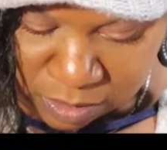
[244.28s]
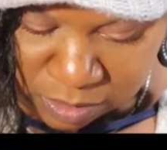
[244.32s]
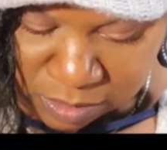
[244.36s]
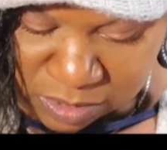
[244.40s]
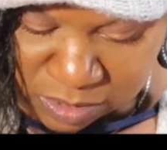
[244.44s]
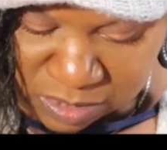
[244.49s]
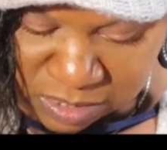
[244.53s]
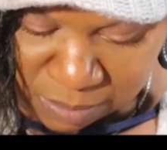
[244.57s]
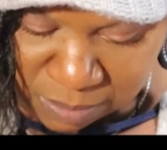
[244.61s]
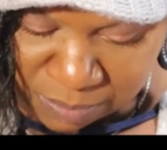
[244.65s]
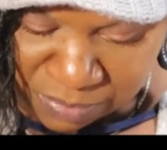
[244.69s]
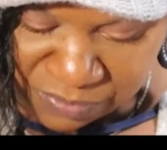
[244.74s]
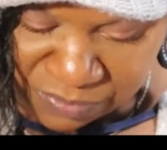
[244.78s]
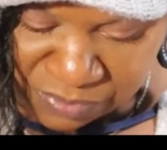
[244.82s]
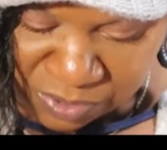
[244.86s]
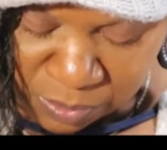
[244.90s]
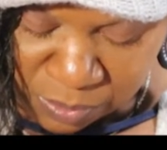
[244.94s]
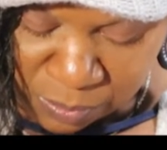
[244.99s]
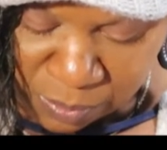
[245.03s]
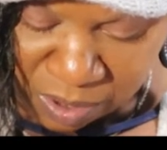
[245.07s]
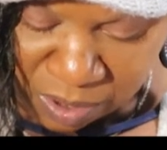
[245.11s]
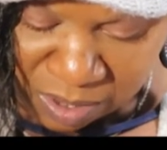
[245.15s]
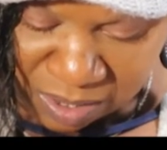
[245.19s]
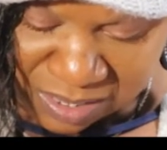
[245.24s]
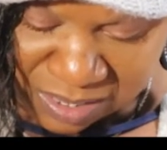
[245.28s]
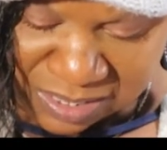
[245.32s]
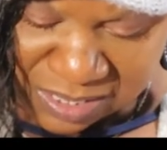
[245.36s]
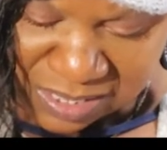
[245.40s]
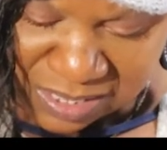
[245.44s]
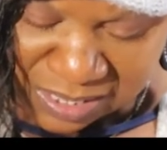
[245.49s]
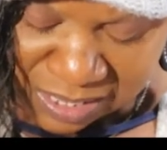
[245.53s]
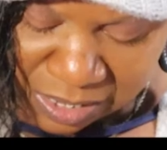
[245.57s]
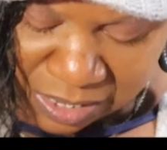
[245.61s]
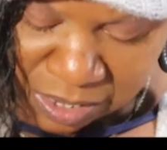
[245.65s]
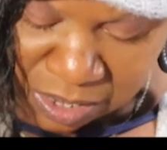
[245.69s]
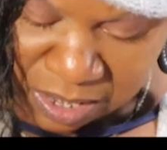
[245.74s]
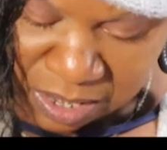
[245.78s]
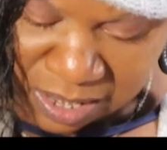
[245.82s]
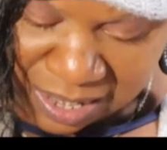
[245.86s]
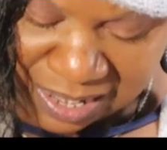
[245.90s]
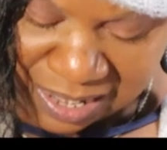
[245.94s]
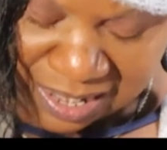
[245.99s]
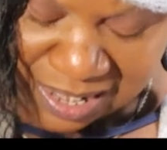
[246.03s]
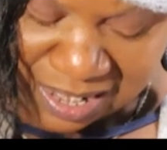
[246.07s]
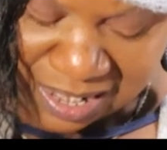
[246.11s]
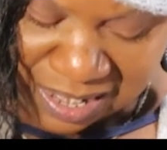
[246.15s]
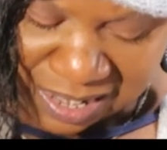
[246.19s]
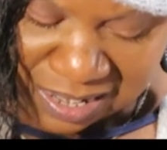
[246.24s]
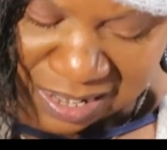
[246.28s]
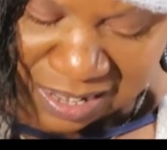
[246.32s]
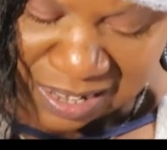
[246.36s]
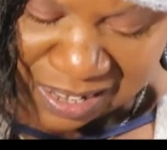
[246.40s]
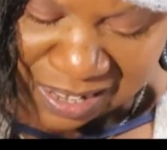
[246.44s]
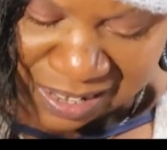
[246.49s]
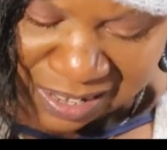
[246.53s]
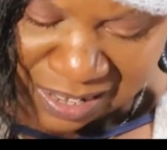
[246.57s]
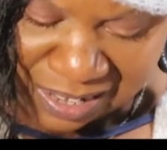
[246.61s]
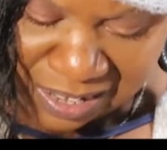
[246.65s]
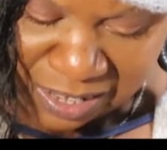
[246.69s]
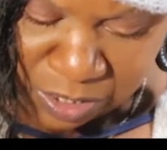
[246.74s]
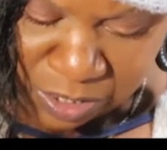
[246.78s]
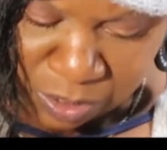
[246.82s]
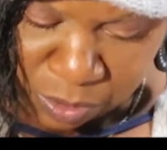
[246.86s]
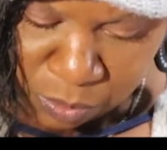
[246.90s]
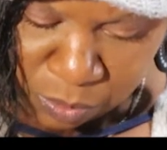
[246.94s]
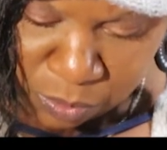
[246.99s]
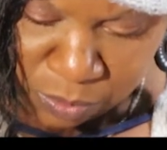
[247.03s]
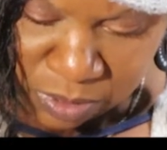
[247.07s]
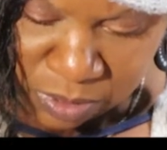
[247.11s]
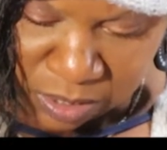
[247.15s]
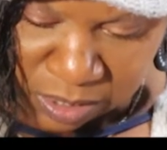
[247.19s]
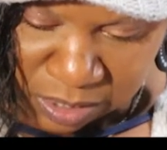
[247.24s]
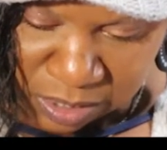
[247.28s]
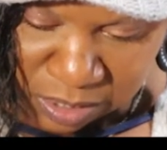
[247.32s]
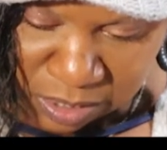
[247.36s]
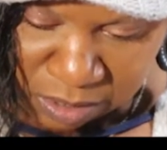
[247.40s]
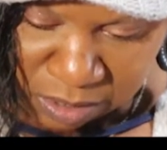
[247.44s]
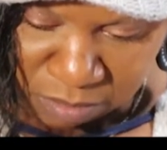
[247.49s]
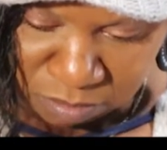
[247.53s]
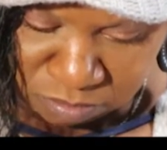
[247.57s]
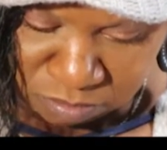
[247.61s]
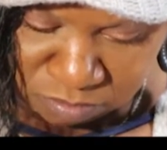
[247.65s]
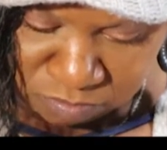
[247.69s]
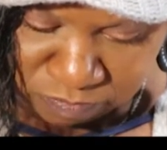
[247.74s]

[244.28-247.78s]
some of you are considering an IUD.